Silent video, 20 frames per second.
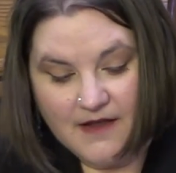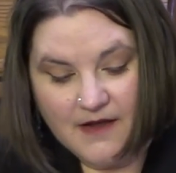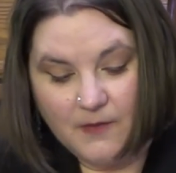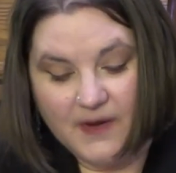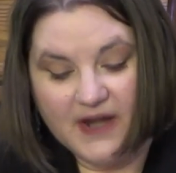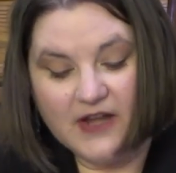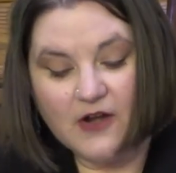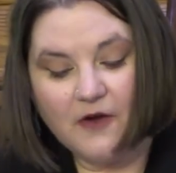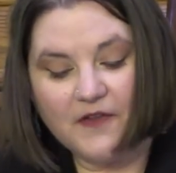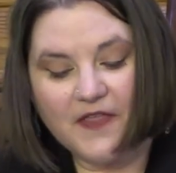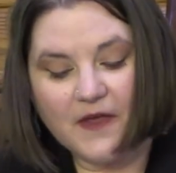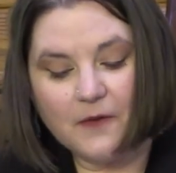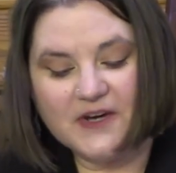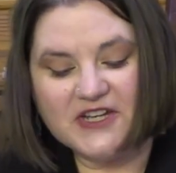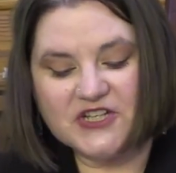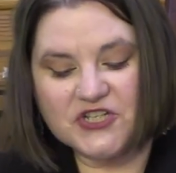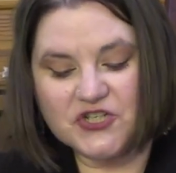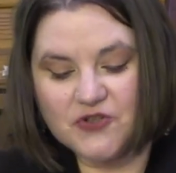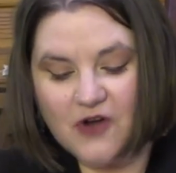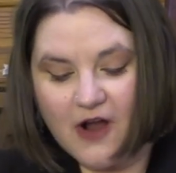We know that we
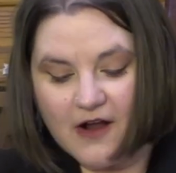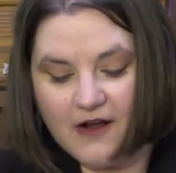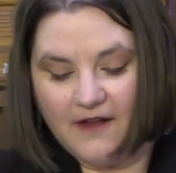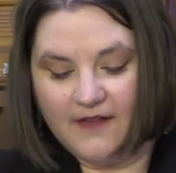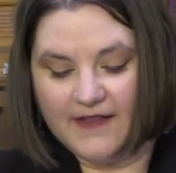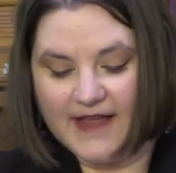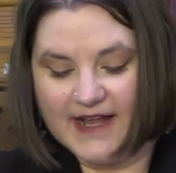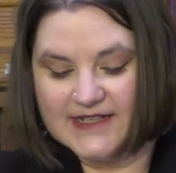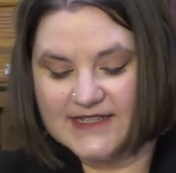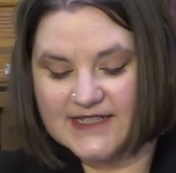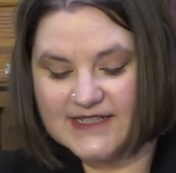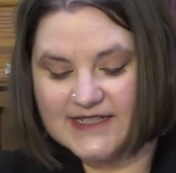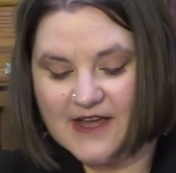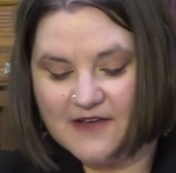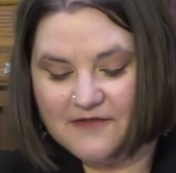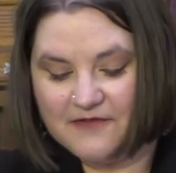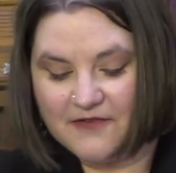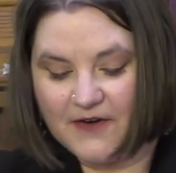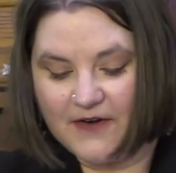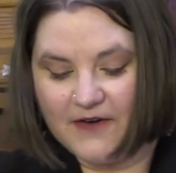struggle and
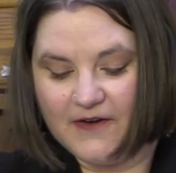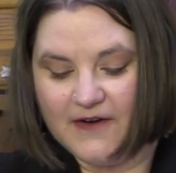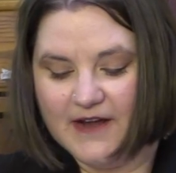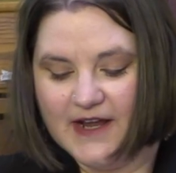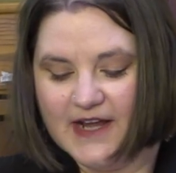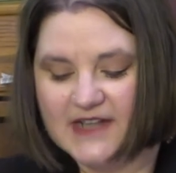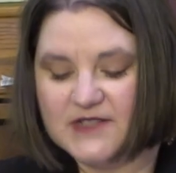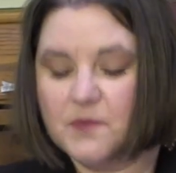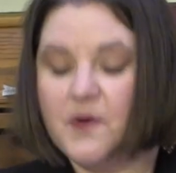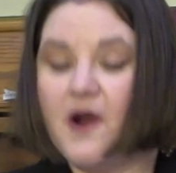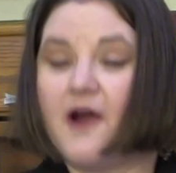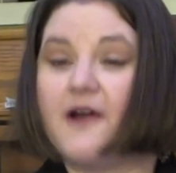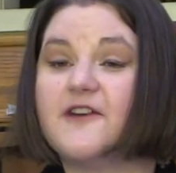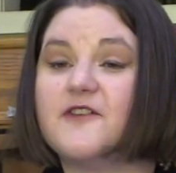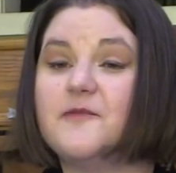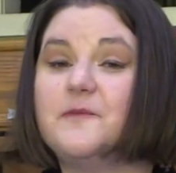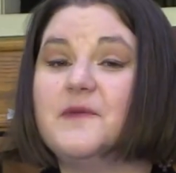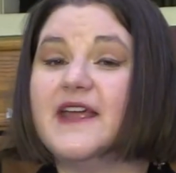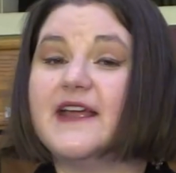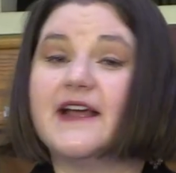suffer as part
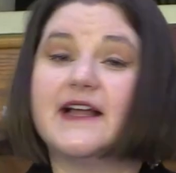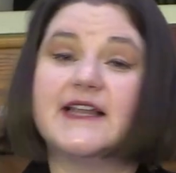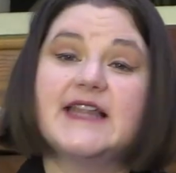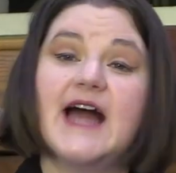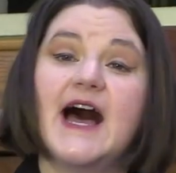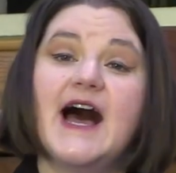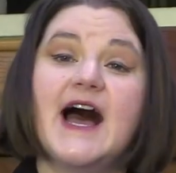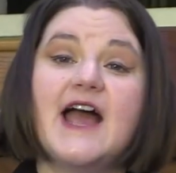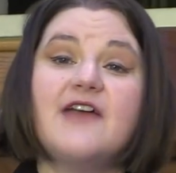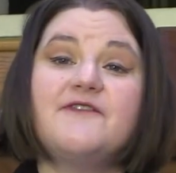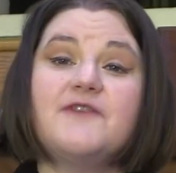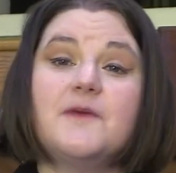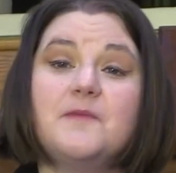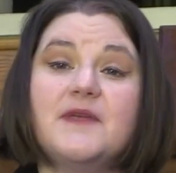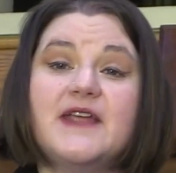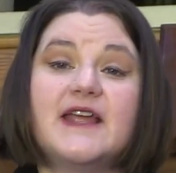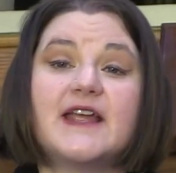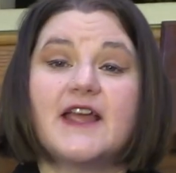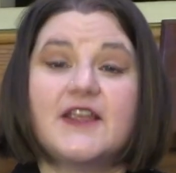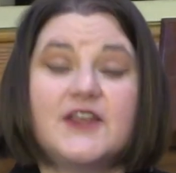of being alive and
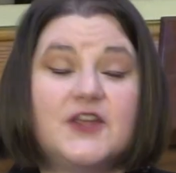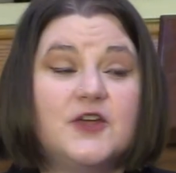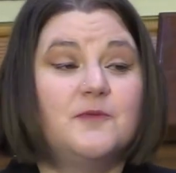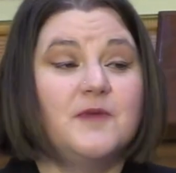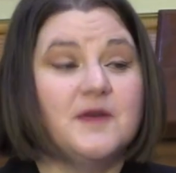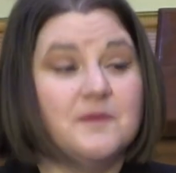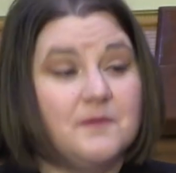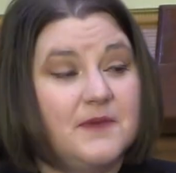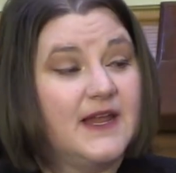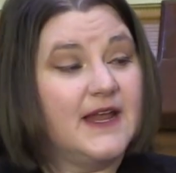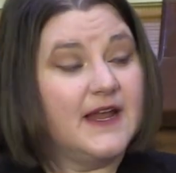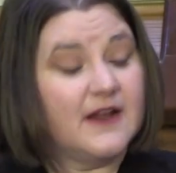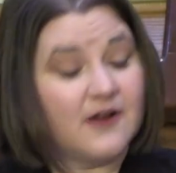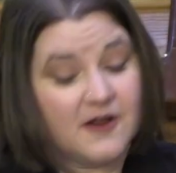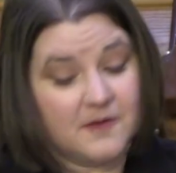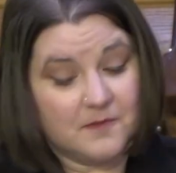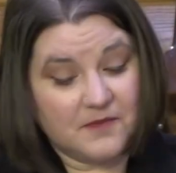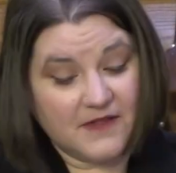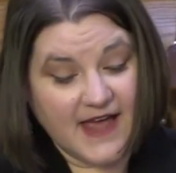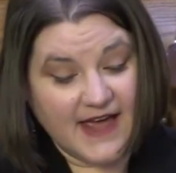being a human being
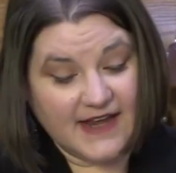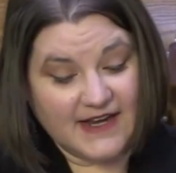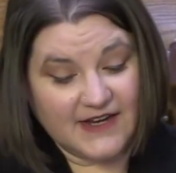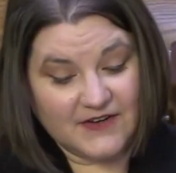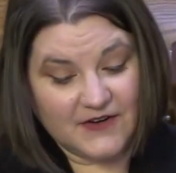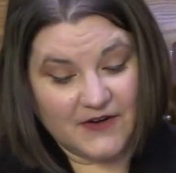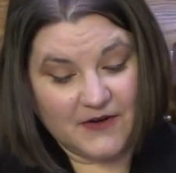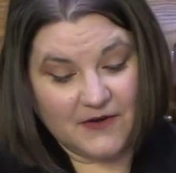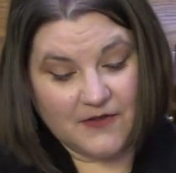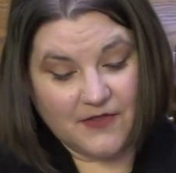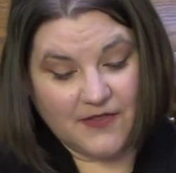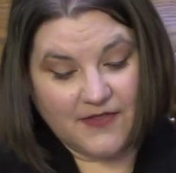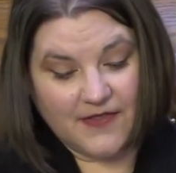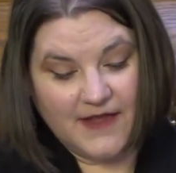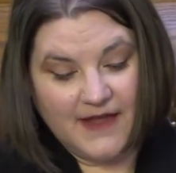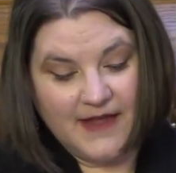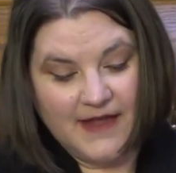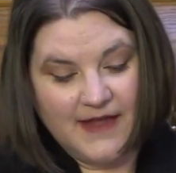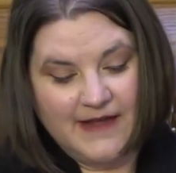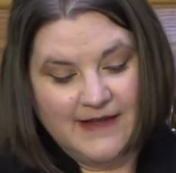on planet Earth.
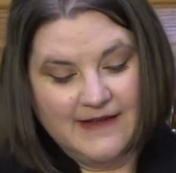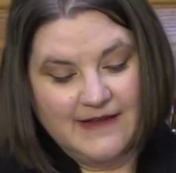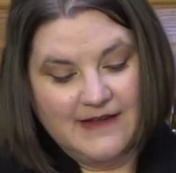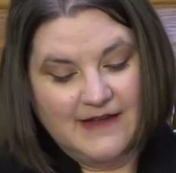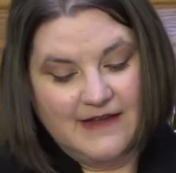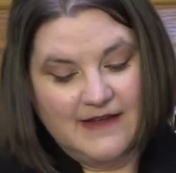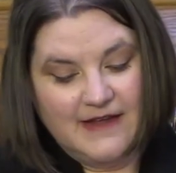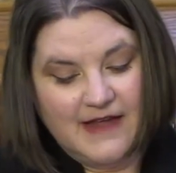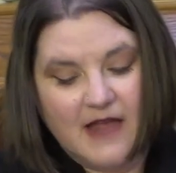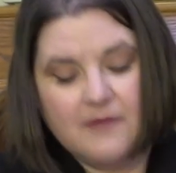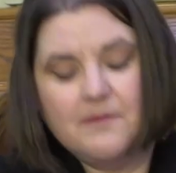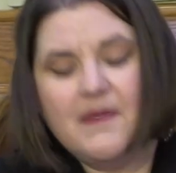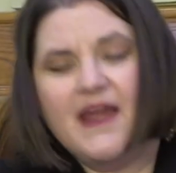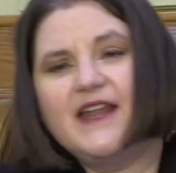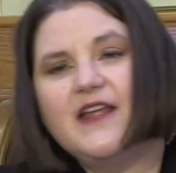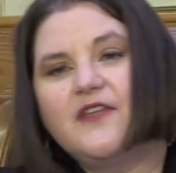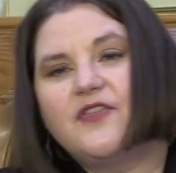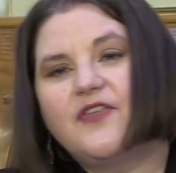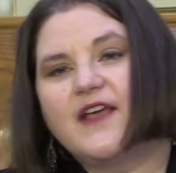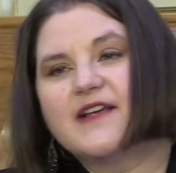And
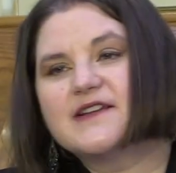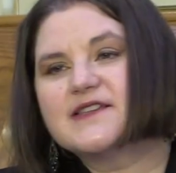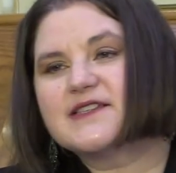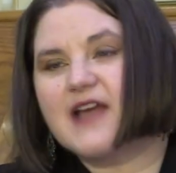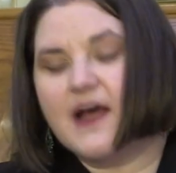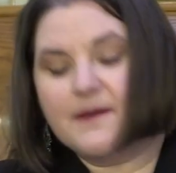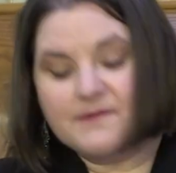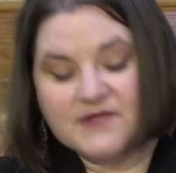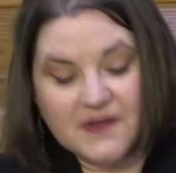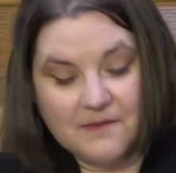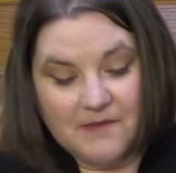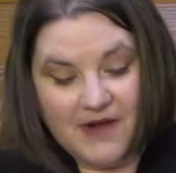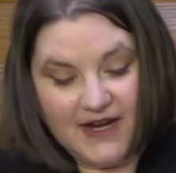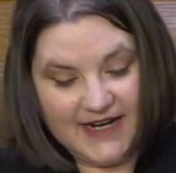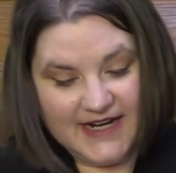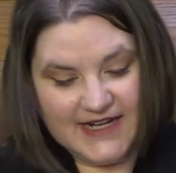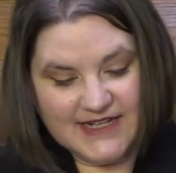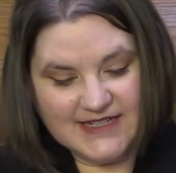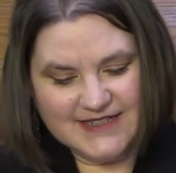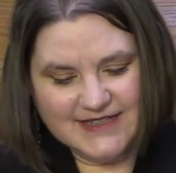many things come to
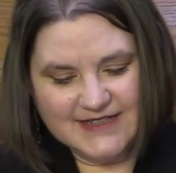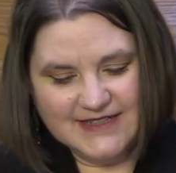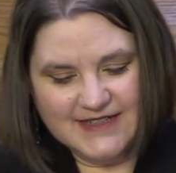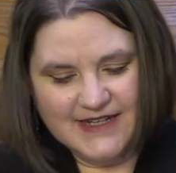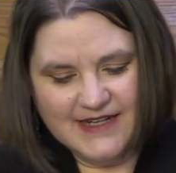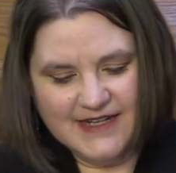mind.